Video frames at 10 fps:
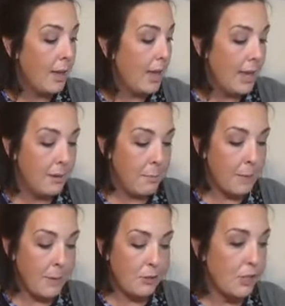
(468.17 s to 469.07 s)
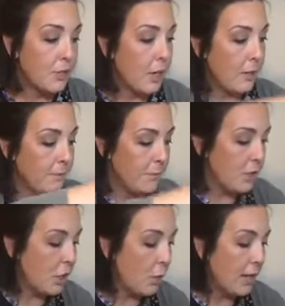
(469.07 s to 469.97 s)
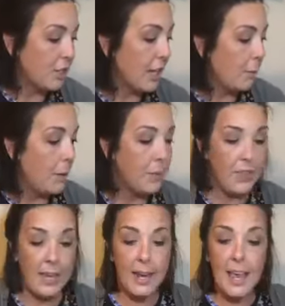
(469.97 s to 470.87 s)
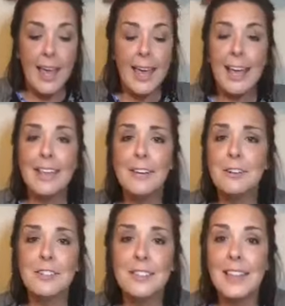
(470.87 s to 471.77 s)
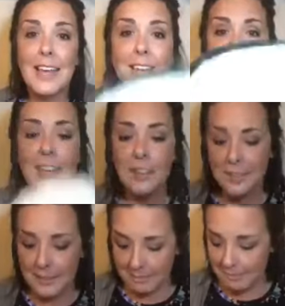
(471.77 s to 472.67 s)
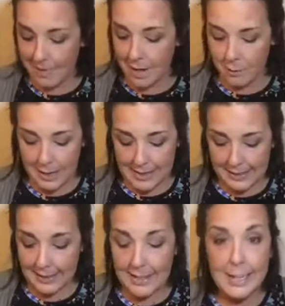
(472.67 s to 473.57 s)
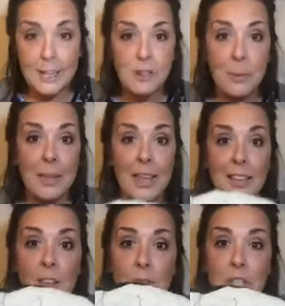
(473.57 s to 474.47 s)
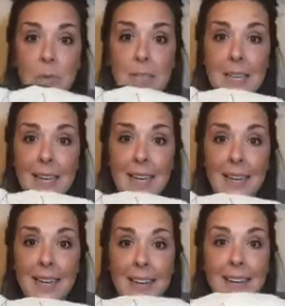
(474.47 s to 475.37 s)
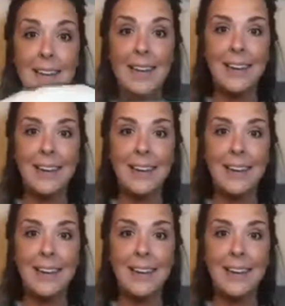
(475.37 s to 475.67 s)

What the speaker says: and make my tree skirt. So I just kind of went with it. And years, when he's like a teenager, I'll be like, look what you did.